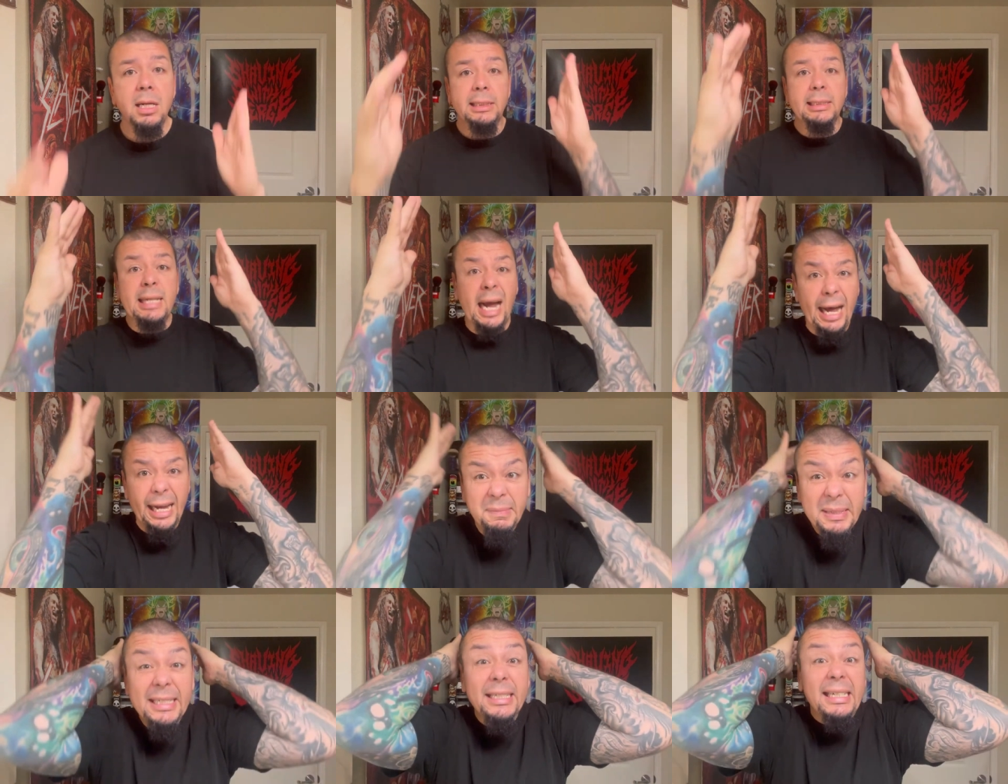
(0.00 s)
It's
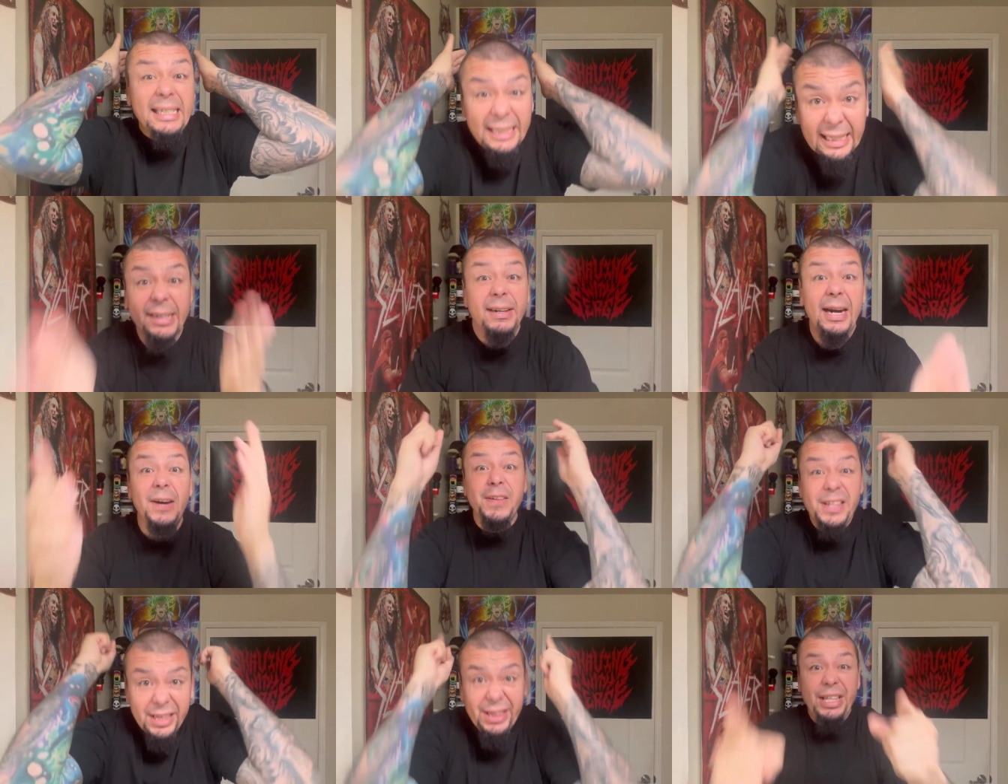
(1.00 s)
time to clear out
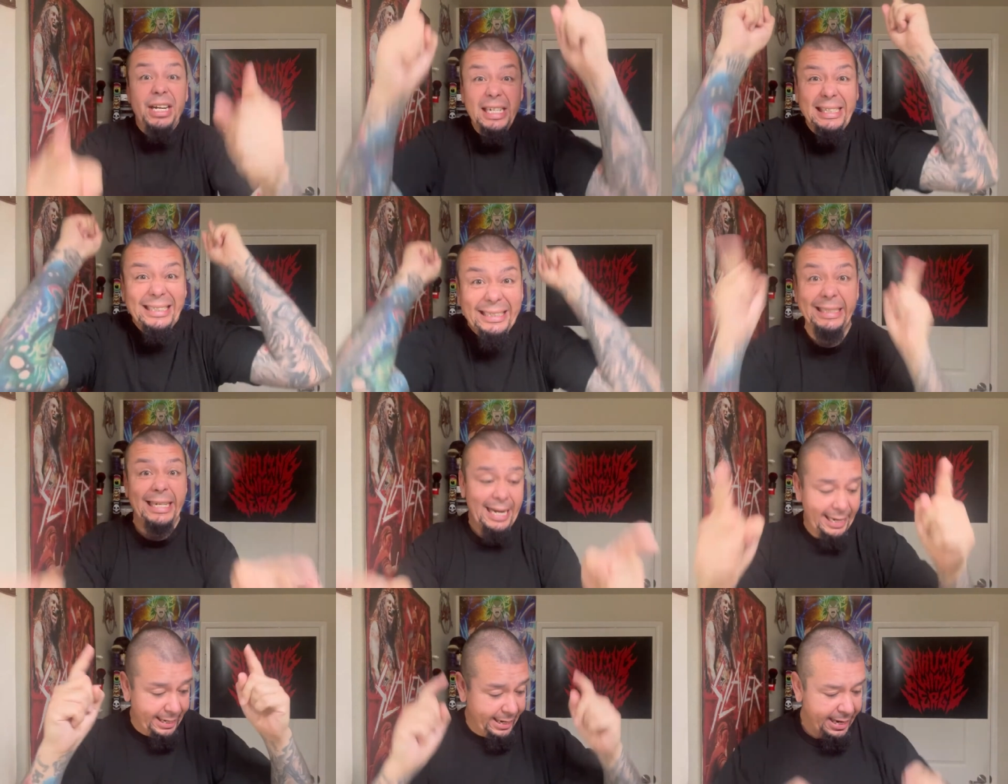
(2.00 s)
the
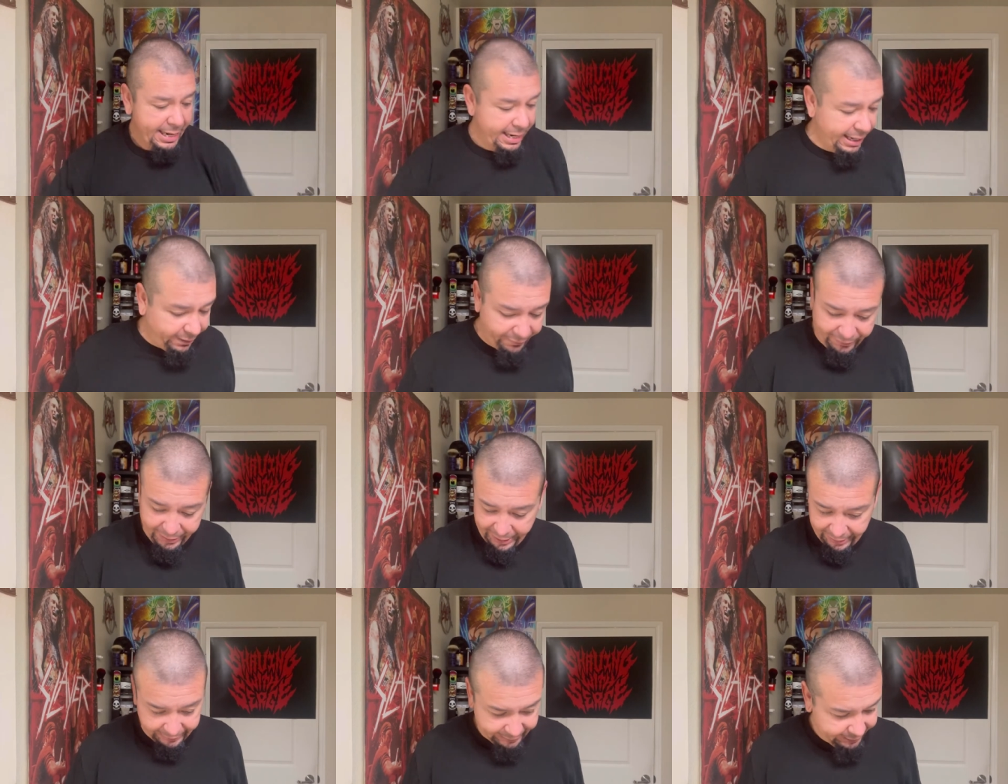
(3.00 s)
den of
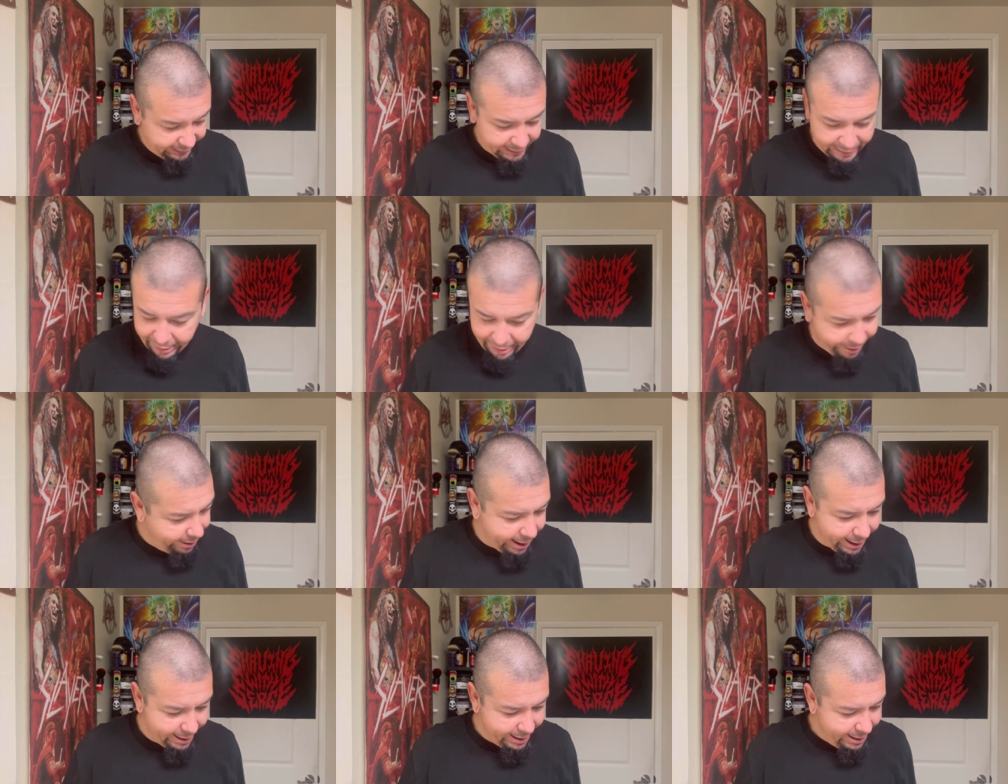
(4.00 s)
things. All
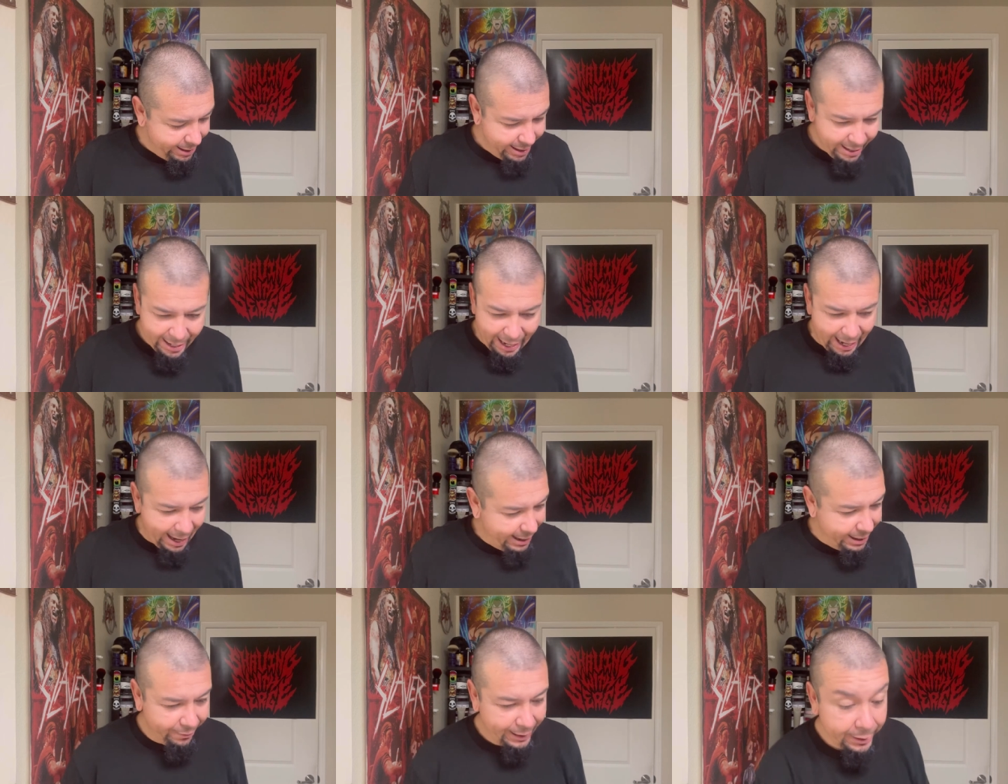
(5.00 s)
right, and
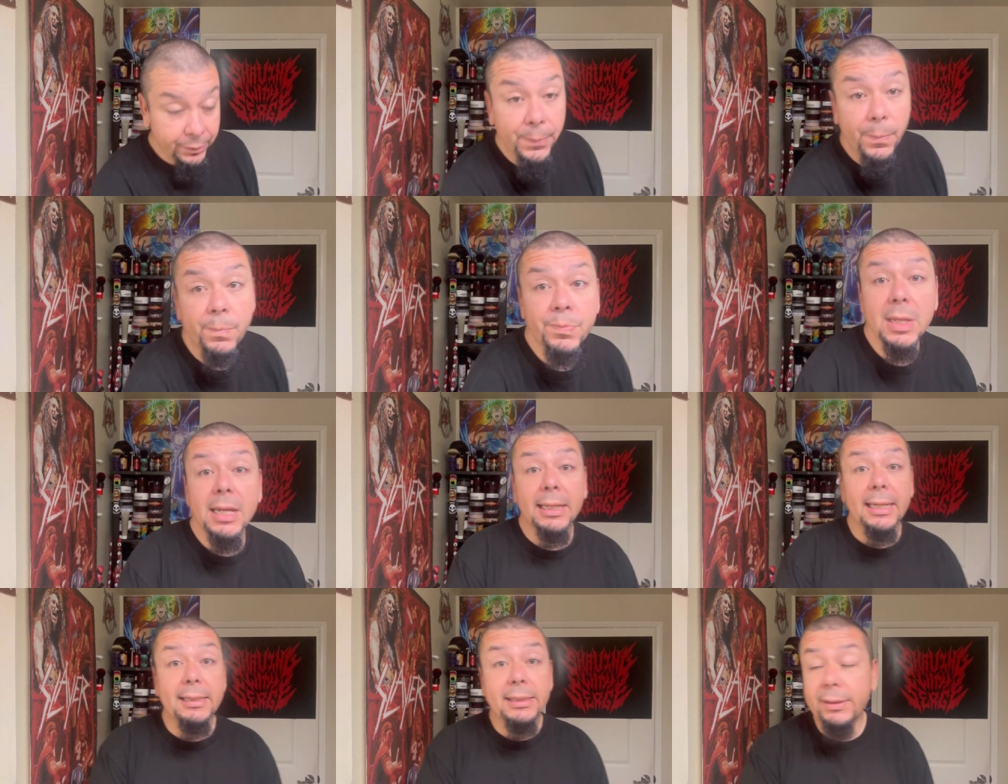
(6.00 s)
here we go.
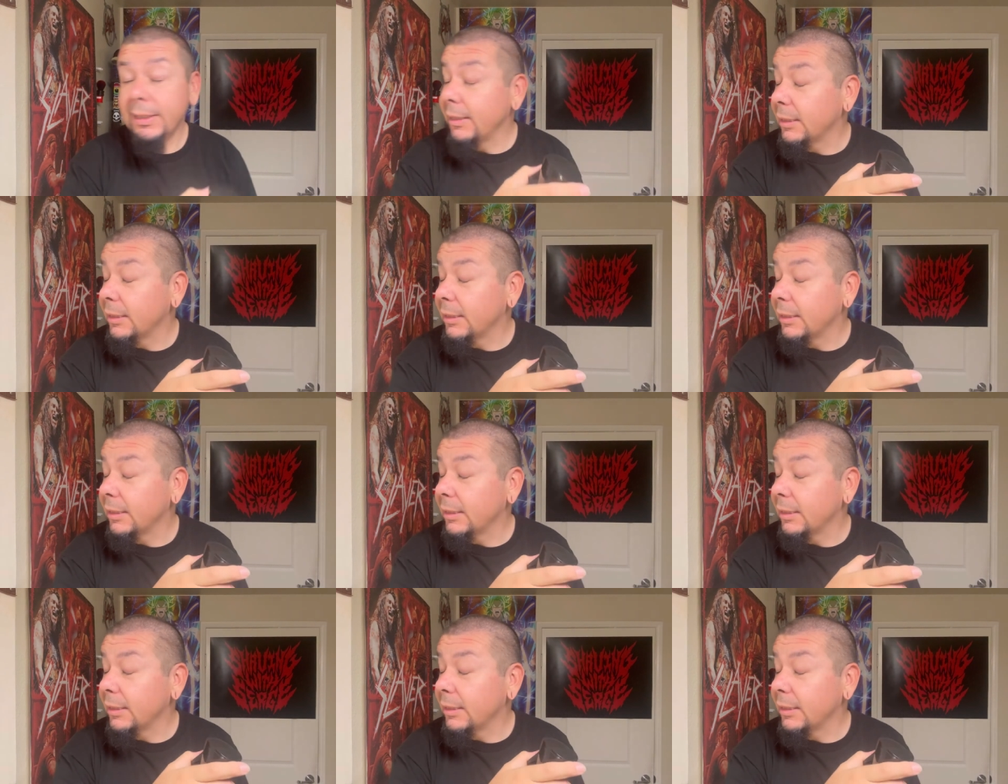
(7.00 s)
Get into it.